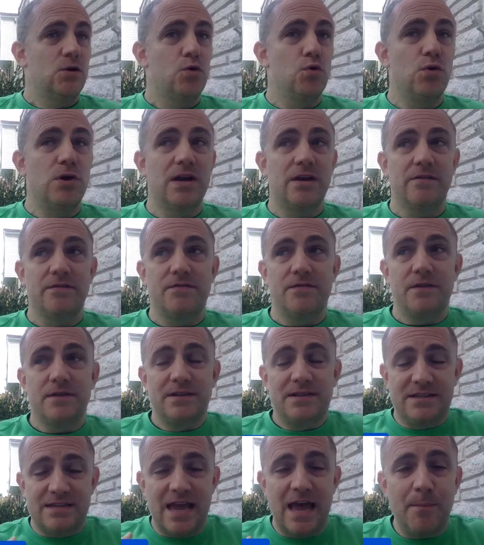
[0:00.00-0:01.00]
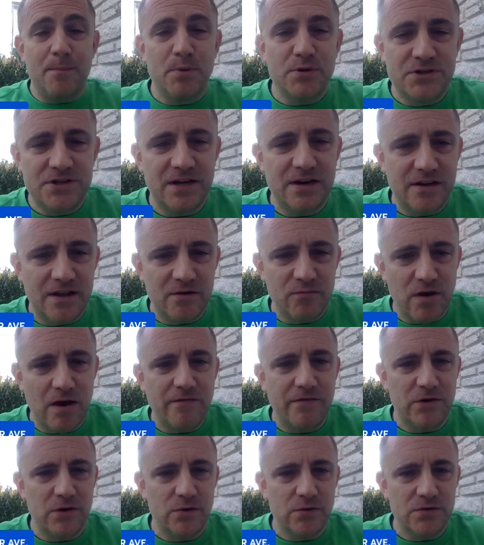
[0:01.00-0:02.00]
who give 10% of their
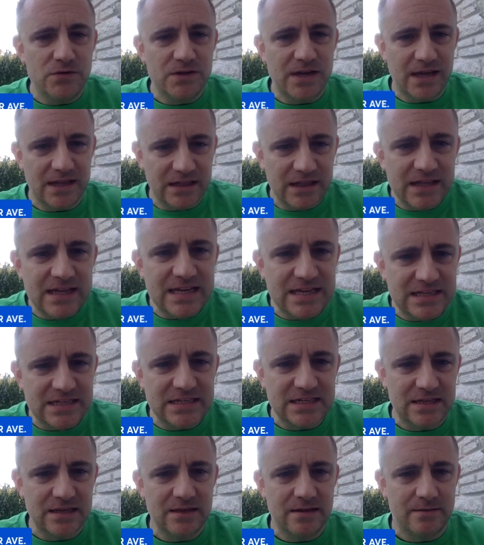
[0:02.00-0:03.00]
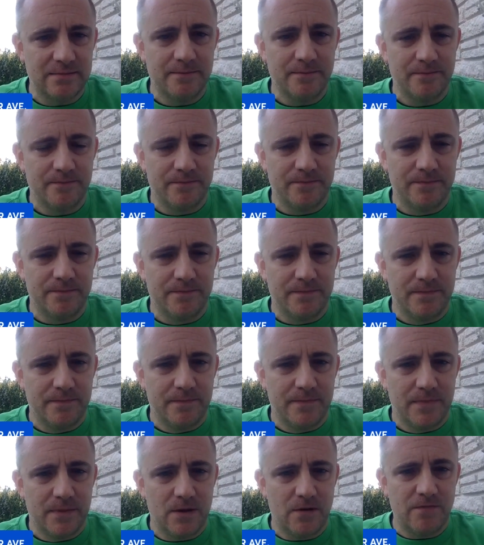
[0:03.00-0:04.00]
revenues, at least,
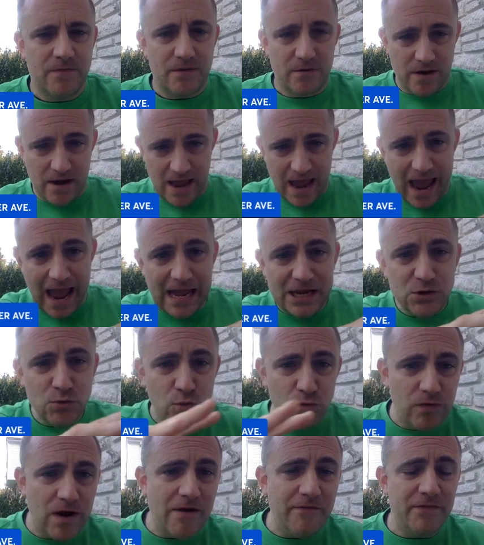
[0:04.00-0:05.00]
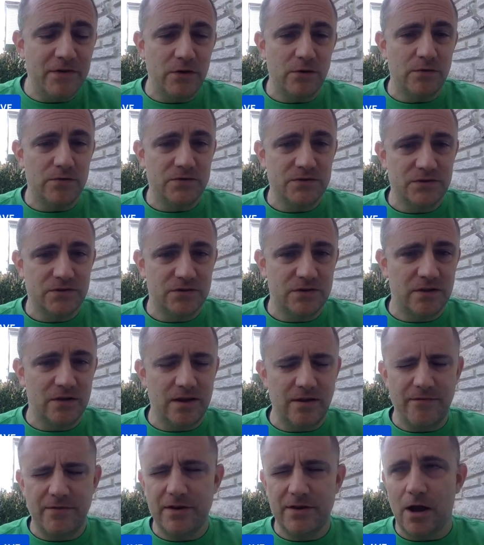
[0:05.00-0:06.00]
of their annual revenues, so they're
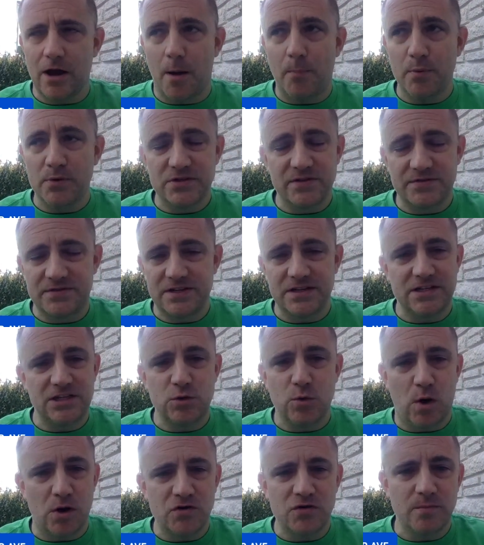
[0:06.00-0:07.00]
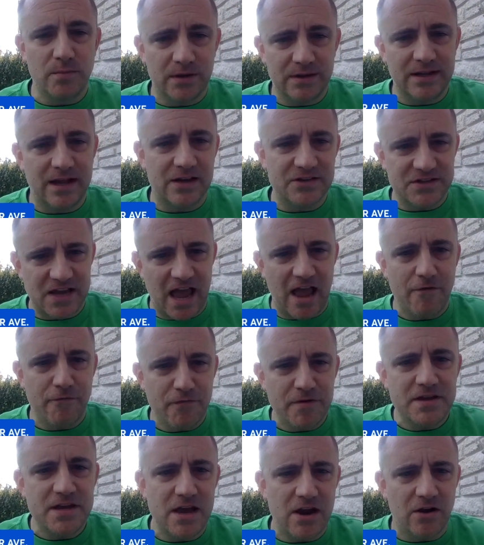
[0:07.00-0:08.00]
giving upwards of $60 to $100 million
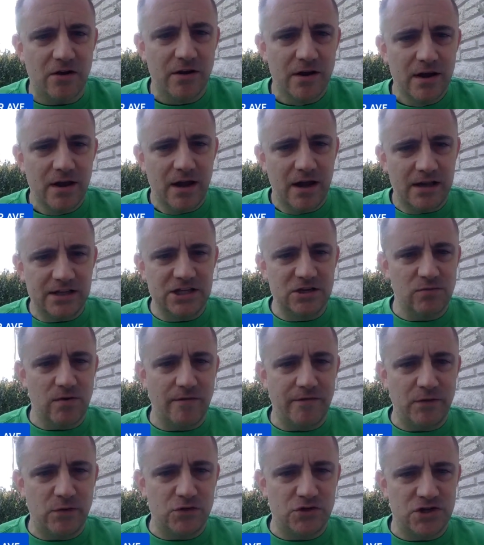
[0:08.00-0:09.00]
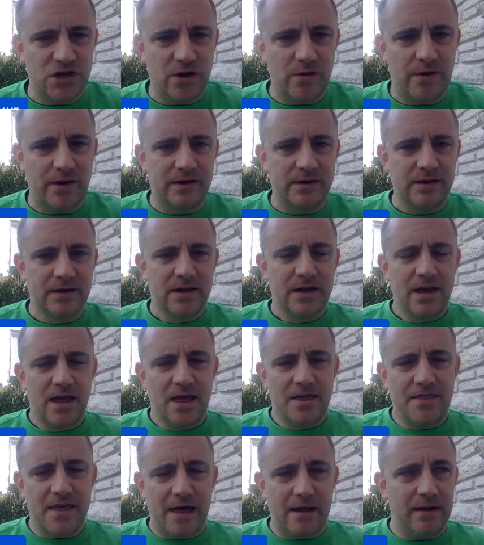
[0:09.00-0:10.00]
every year into revenue sharing
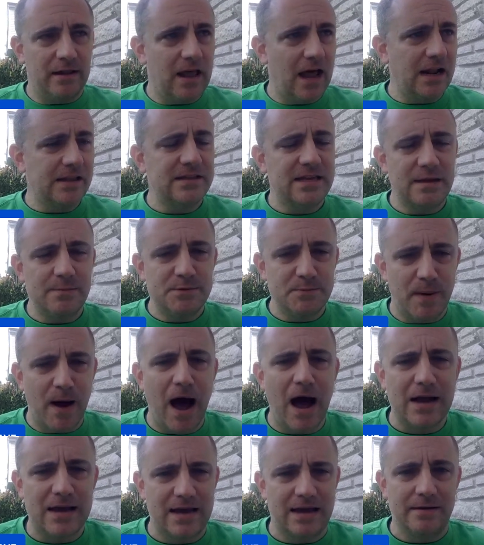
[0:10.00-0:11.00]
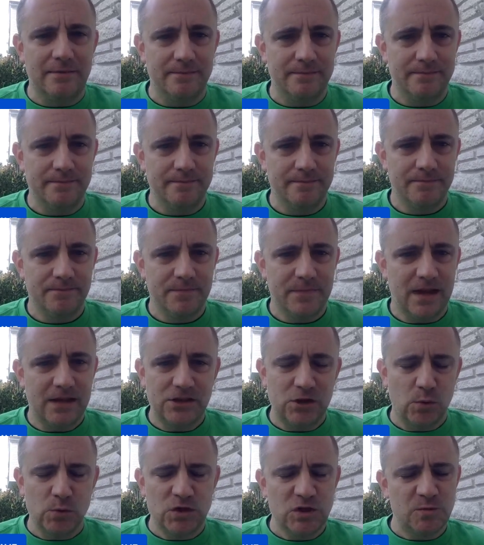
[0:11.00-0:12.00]
that a lot of teams pocket
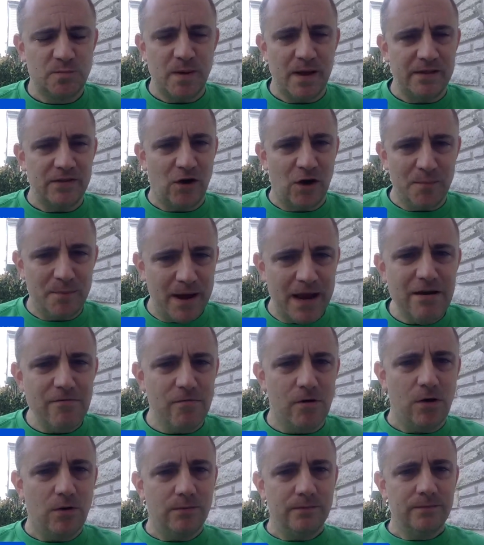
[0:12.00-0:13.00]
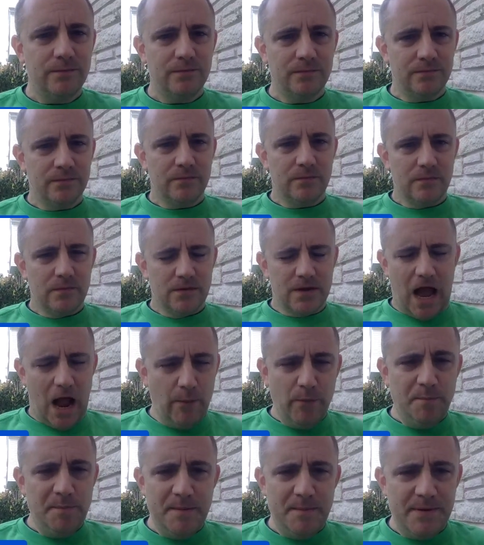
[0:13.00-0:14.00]
and don't spend on payroll.
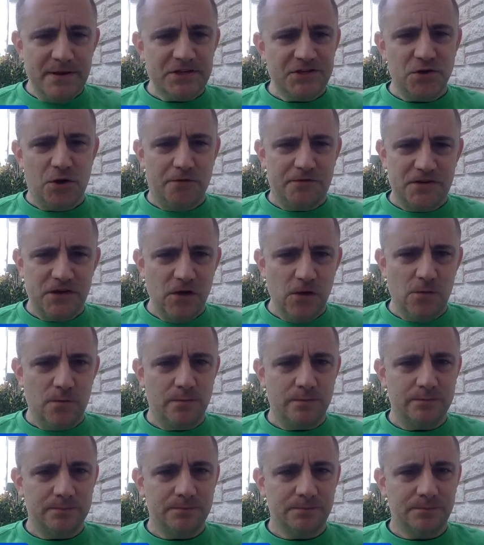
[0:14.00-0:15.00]
I would be pissed off too.